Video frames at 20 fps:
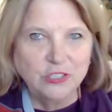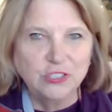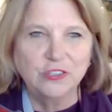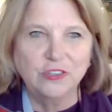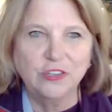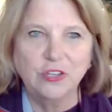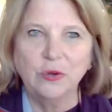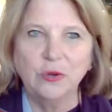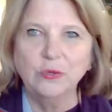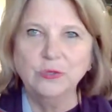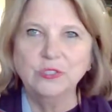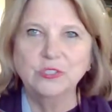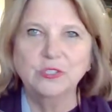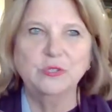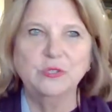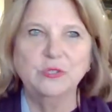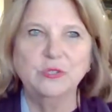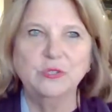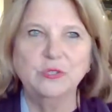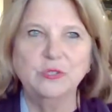to those
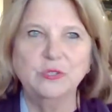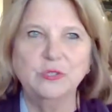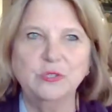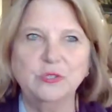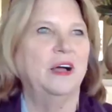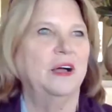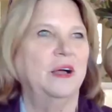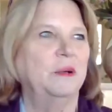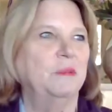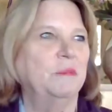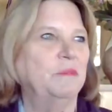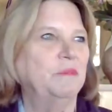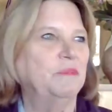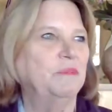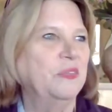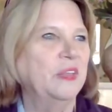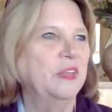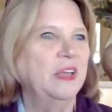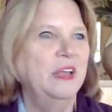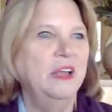who
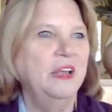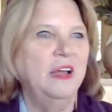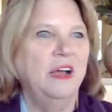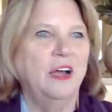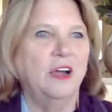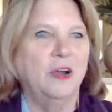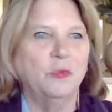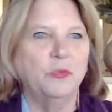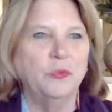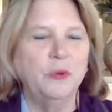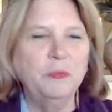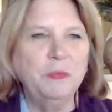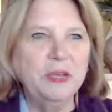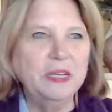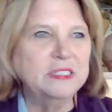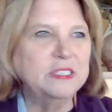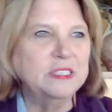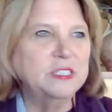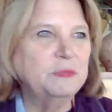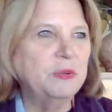are
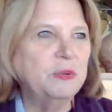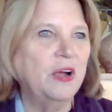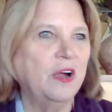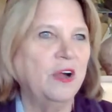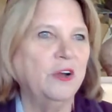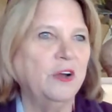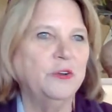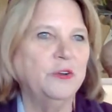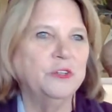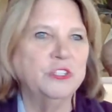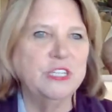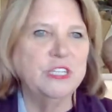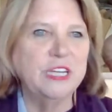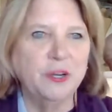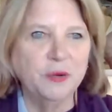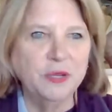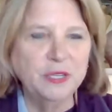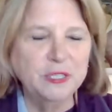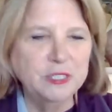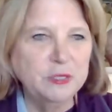ripping us apart or
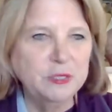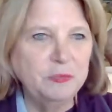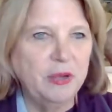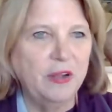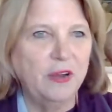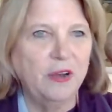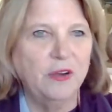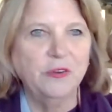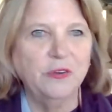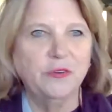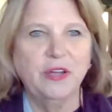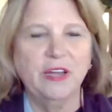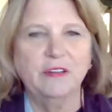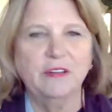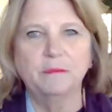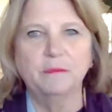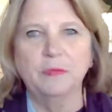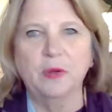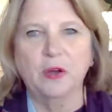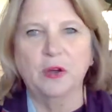tearing us apart or
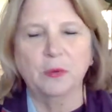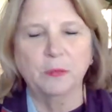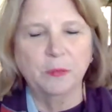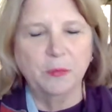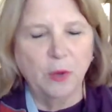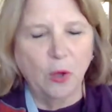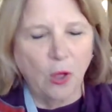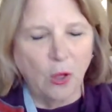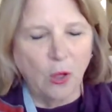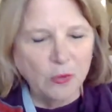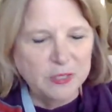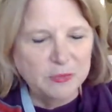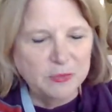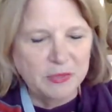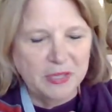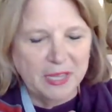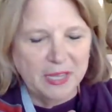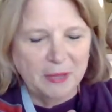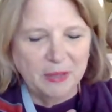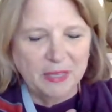are always
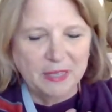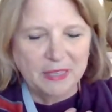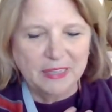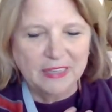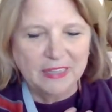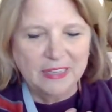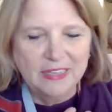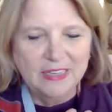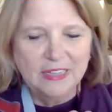blaming.